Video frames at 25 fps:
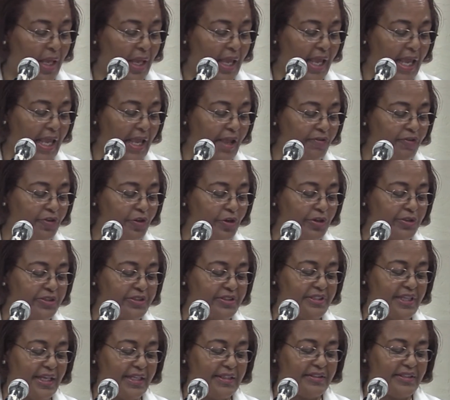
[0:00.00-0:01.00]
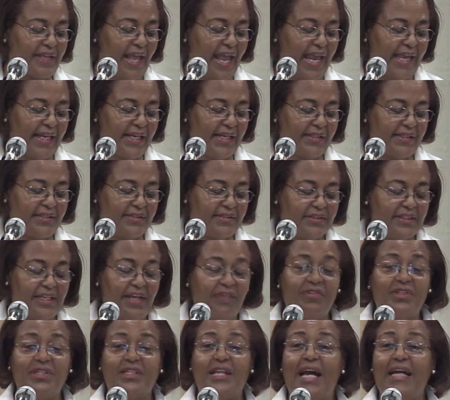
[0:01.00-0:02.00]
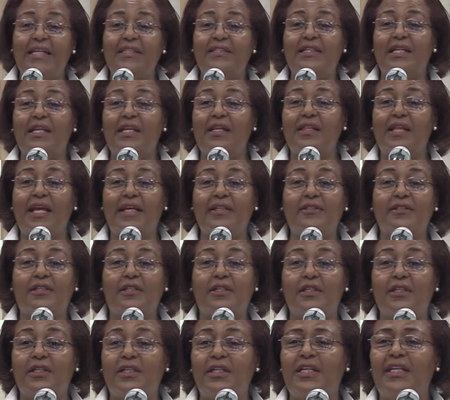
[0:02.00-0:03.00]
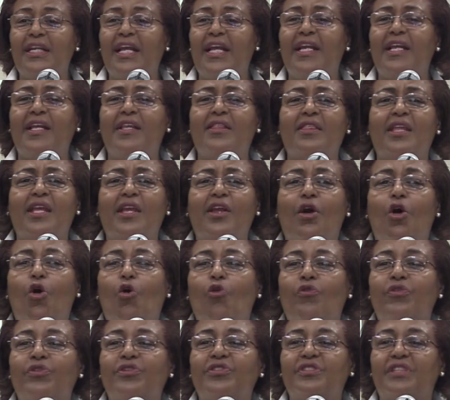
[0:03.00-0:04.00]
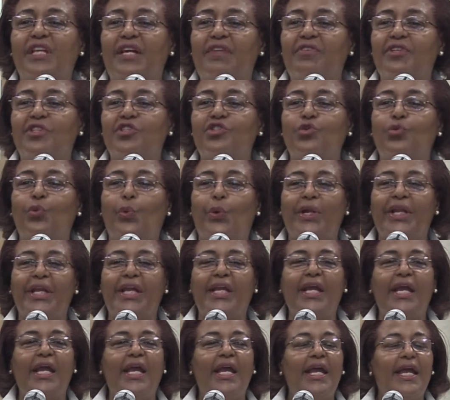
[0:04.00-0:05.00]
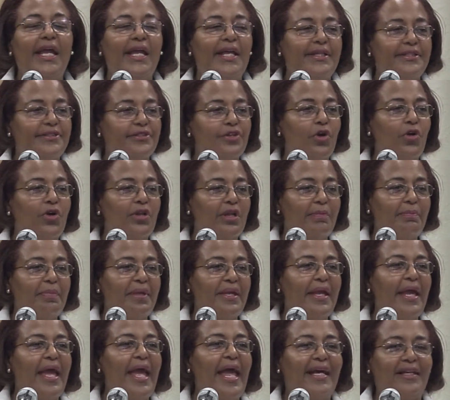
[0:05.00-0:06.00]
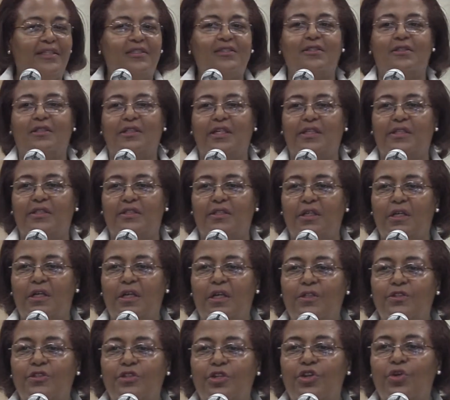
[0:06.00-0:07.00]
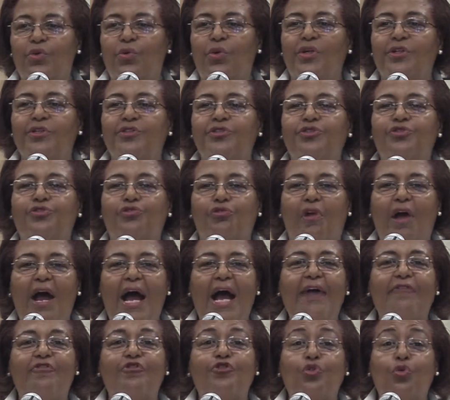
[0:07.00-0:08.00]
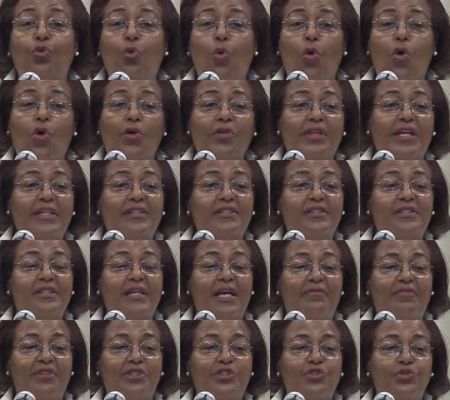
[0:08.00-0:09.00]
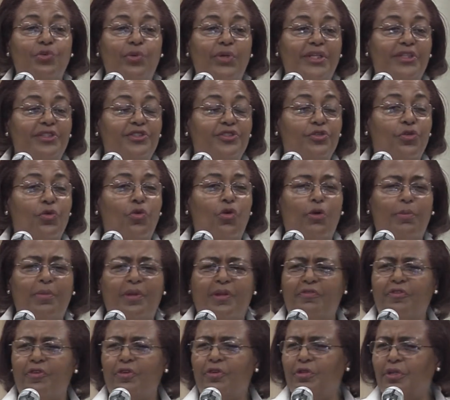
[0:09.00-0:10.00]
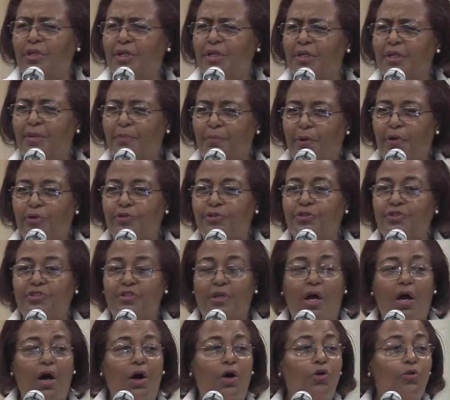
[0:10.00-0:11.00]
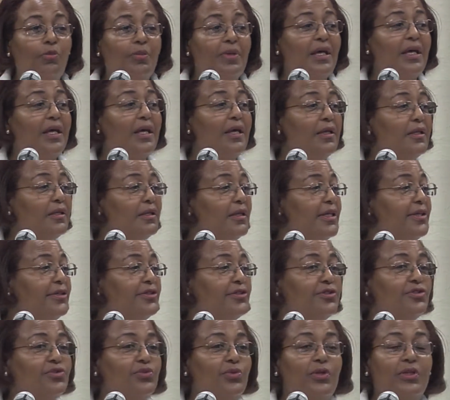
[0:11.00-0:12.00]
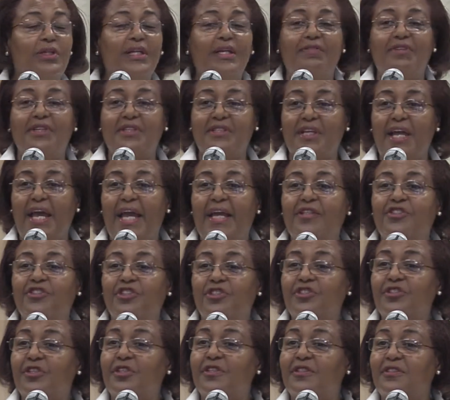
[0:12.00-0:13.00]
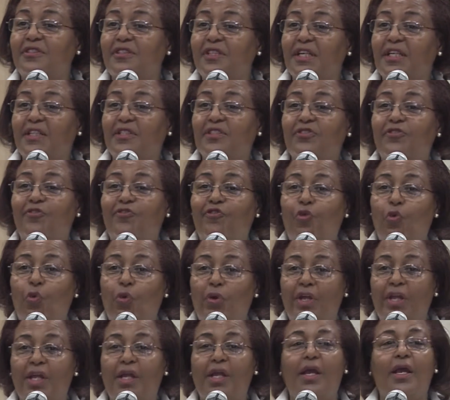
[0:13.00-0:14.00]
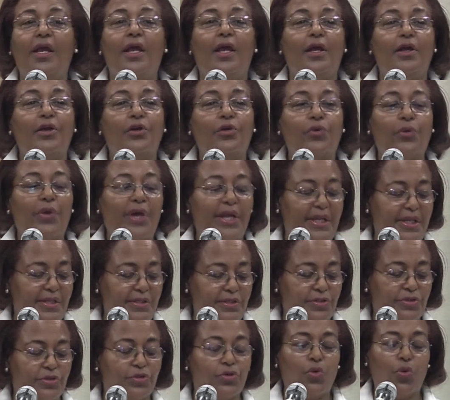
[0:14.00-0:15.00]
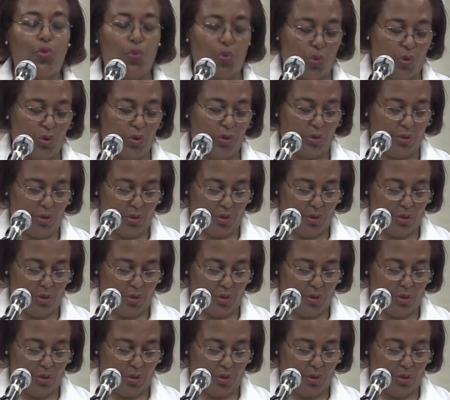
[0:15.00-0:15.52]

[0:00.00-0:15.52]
If you're 680 to 719, that's good, and anything over 720 is going to be excellent. So you want to strive toward that 720 score, but if you're looking to purchase a home, lenders will even take just a 640 credit score.